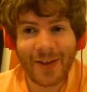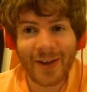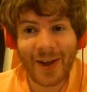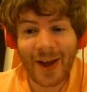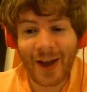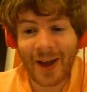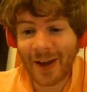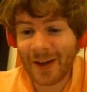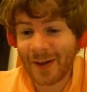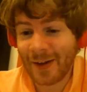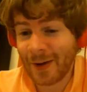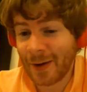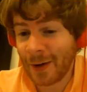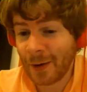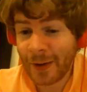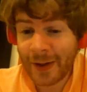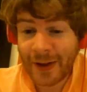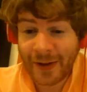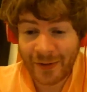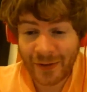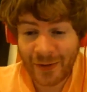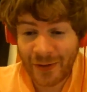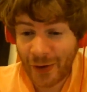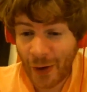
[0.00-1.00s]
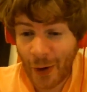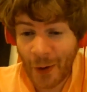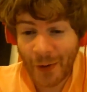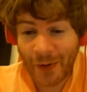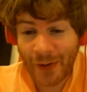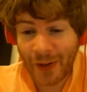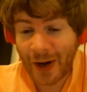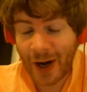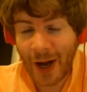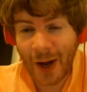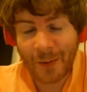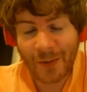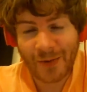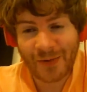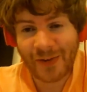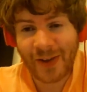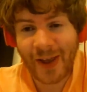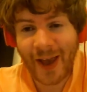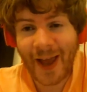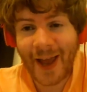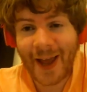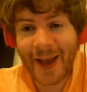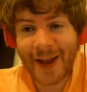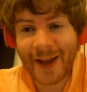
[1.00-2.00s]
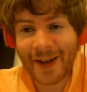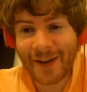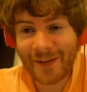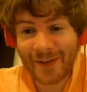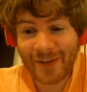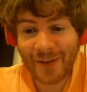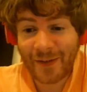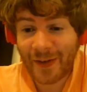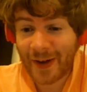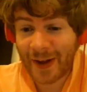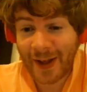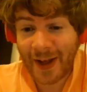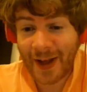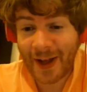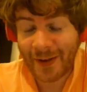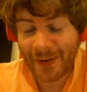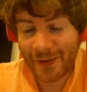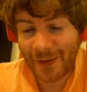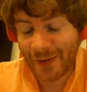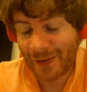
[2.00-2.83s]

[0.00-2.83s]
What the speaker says: and think, or at least joke that I was gay and stuff like that.